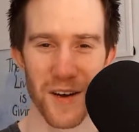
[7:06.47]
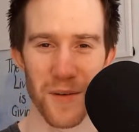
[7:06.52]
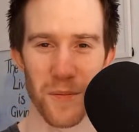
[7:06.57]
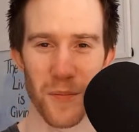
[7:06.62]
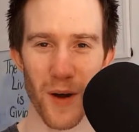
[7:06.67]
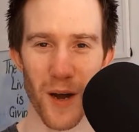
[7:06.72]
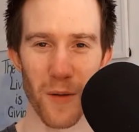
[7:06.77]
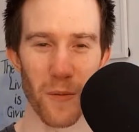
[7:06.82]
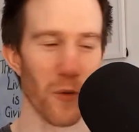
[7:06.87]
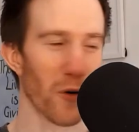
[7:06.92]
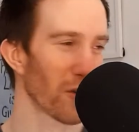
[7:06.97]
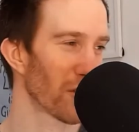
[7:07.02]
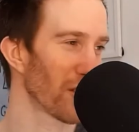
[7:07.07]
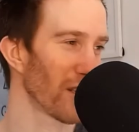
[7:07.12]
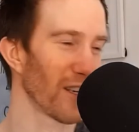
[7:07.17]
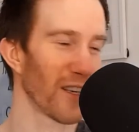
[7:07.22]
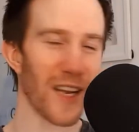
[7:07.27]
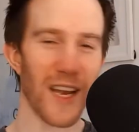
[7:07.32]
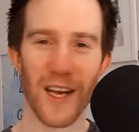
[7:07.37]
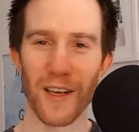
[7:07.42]
by
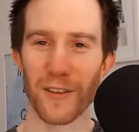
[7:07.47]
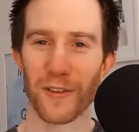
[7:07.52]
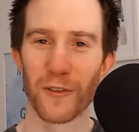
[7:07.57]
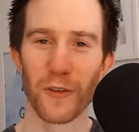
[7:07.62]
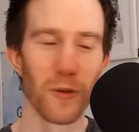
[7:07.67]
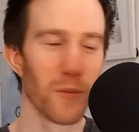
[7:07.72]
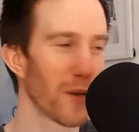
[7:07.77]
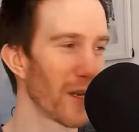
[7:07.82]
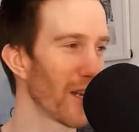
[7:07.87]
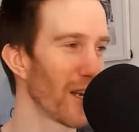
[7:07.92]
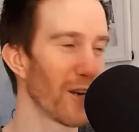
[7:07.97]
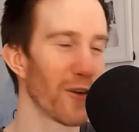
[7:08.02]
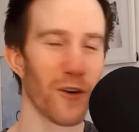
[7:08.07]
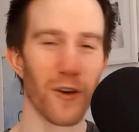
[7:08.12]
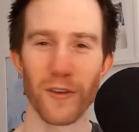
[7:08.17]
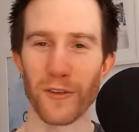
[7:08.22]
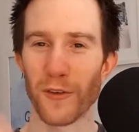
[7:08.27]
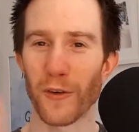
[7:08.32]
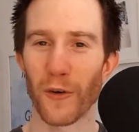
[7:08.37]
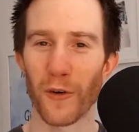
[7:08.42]
watching our
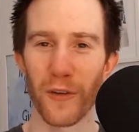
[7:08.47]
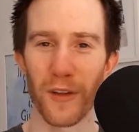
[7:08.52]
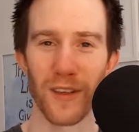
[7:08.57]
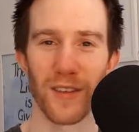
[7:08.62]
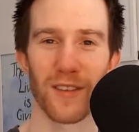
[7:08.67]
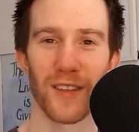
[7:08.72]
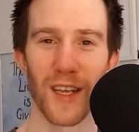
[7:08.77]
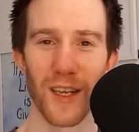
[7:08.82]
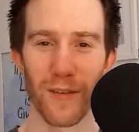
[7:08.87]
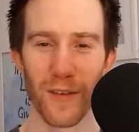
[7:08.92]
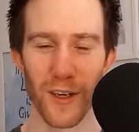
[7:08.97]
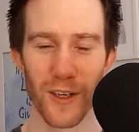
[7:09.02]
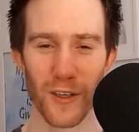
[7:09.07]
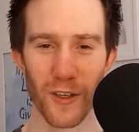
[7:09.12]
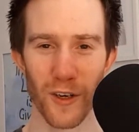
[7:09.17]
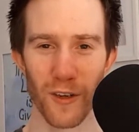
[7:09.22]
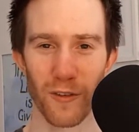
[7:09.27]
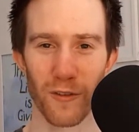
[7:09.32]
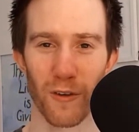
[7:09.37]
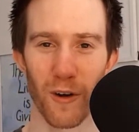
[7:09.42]
superheroes and all these TV
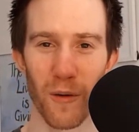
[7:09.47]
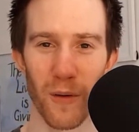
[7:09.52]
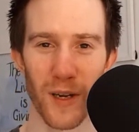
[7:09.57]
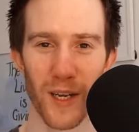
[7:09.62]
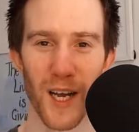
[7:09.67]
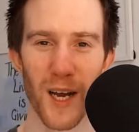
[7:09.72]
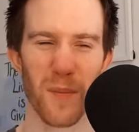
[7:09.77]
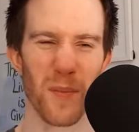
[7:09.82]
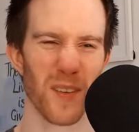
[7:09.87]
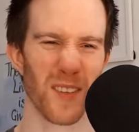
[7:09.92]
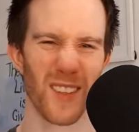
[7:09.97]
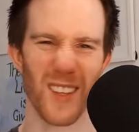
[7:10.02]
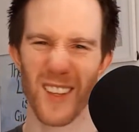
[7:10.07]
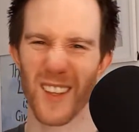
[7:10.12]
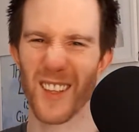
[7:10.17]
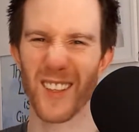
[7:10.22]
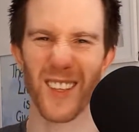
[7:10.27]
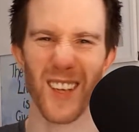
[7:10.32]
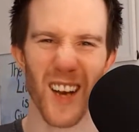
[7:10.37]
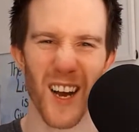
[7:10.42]
shows growing up is that
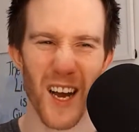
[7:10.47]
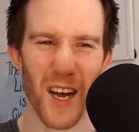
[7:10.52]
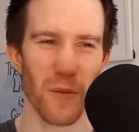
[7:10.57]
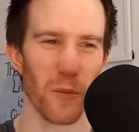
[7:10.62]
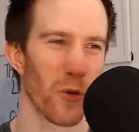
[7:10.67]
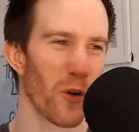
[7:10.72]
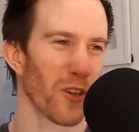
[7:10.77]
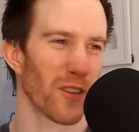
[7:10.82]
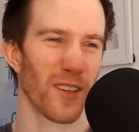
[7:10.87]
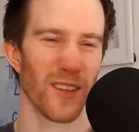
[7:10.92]
this hard work,